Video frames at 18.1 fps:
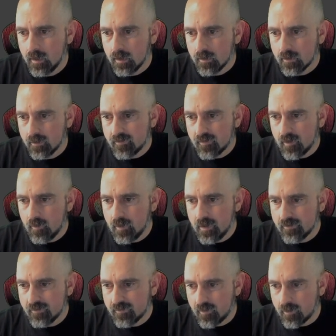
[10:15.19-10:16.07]
Let's go ahead
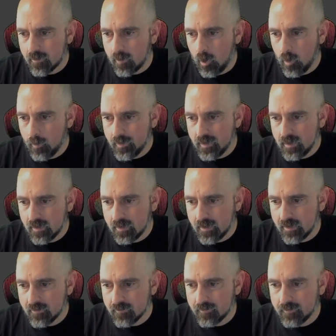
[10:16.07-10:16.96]
and start opening
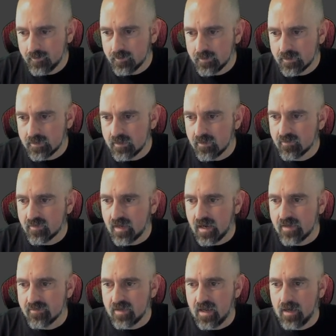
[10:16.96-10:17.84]
and filling these
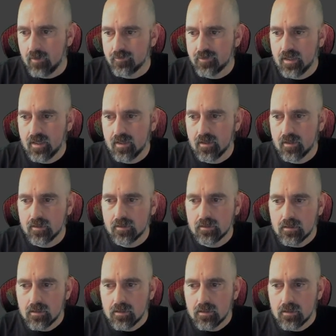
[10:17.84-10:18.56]
guys out. And